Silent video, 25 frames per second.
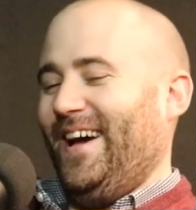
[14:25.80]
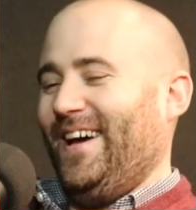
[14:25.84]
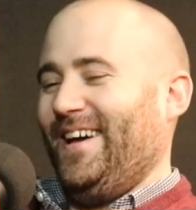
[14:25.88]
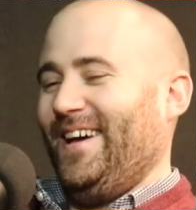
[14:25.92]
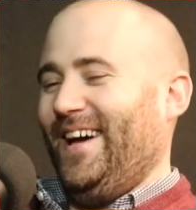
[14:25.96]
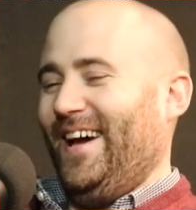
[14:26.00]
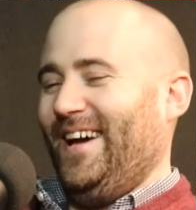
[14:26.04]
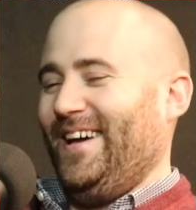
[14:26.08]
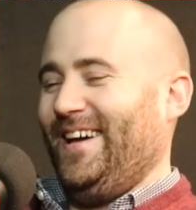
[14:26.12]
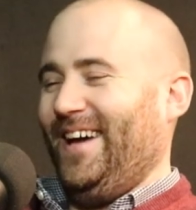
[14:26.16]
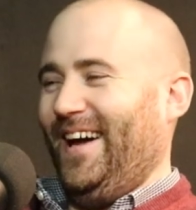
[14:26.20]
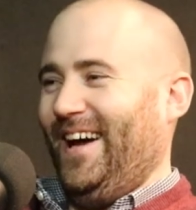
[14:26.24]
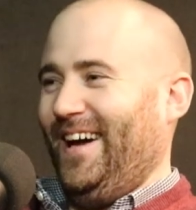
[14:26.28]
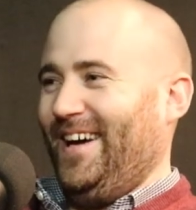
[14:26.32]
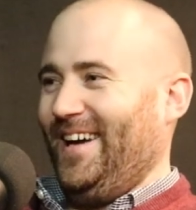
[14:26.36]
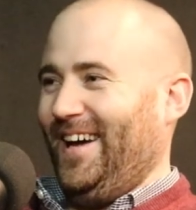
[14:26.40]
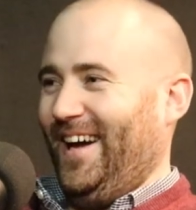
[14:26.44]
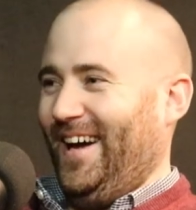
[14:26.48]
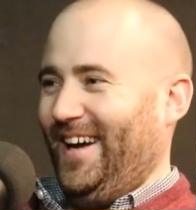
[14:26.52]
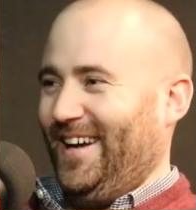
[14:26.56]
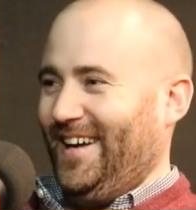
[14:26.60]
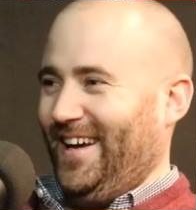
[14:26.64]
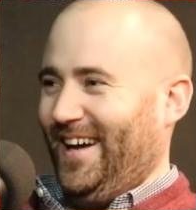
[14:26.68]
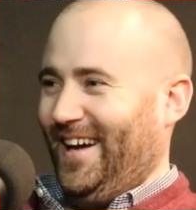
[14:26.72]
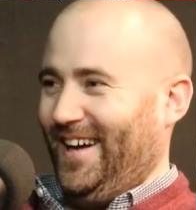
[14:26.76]
can be
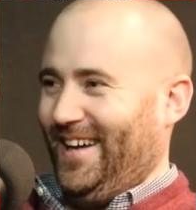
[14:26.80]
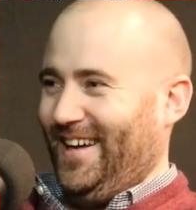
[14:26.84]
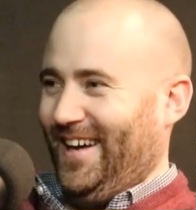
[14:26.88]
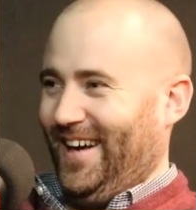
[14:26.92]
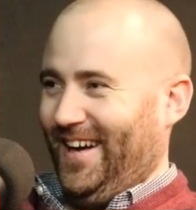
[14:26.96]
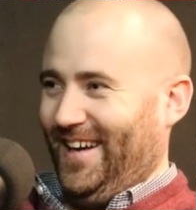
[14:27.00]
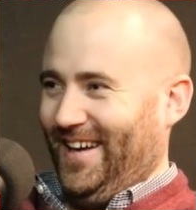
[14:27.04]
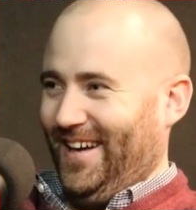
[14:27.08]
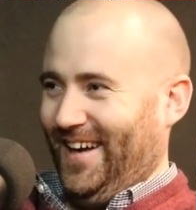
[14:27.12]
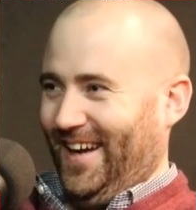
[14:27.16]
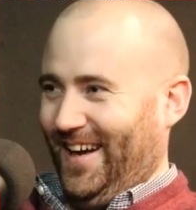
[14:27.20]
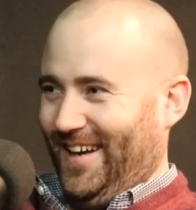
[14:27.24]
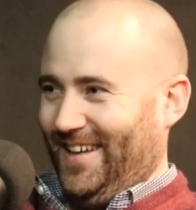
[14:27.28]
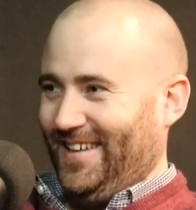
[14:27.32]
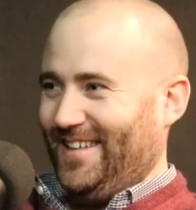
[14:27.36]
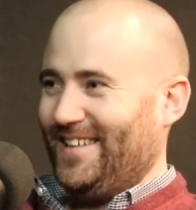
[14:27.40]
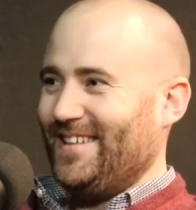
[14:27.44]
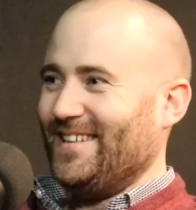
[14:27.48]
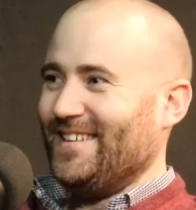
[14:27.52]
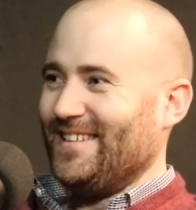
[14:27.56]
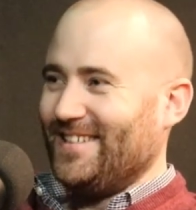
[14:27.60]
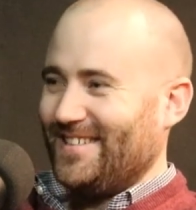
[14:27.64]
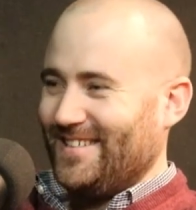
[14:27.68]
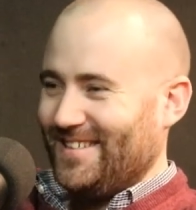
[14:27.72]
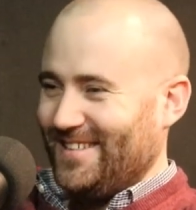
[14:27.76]
disputed, and I think is a
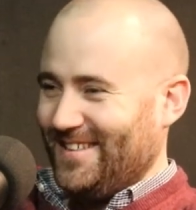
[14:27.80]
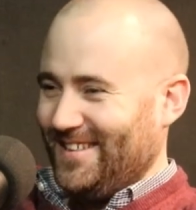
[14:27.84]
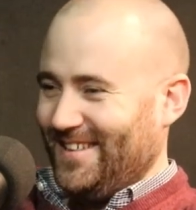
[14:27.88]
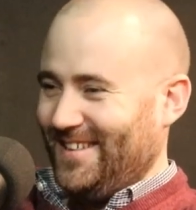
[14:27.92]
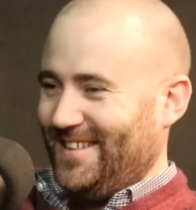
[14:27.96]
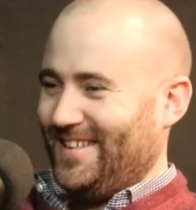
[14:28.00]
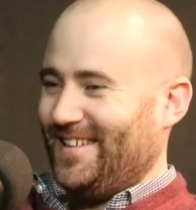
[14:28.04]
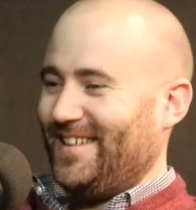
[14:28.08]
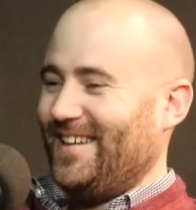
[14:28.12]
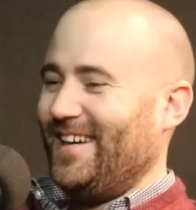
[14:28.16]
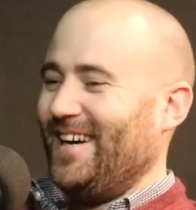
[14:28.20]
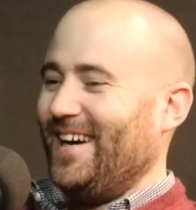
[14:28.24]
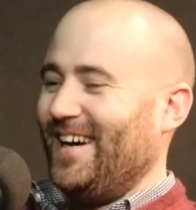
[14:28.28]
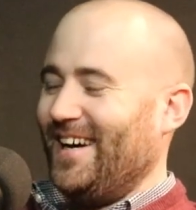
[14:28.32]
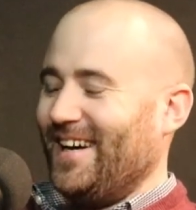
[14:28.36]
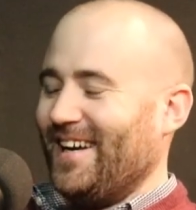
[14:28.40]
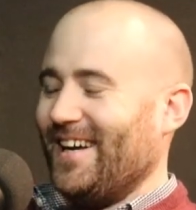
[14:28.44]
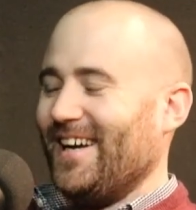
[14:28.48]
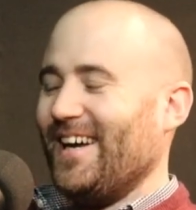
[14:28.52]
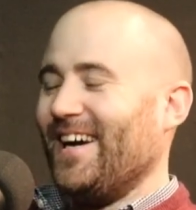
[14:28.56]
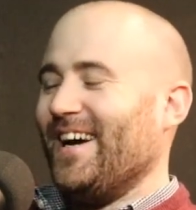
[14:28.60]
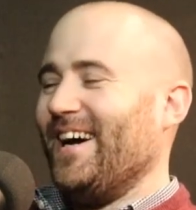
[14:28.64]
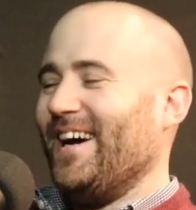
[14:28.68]
whole other article.